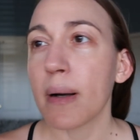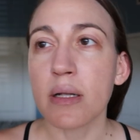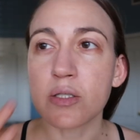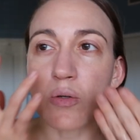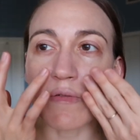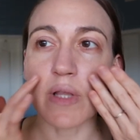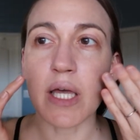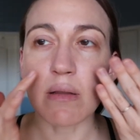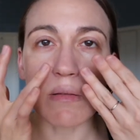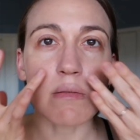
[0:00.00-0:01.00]
on sort of
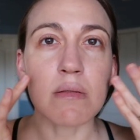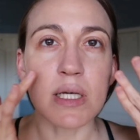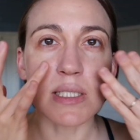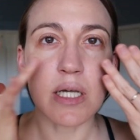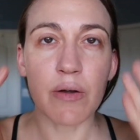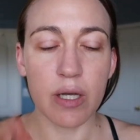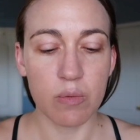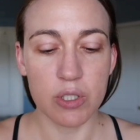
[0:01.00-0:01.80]
like this area,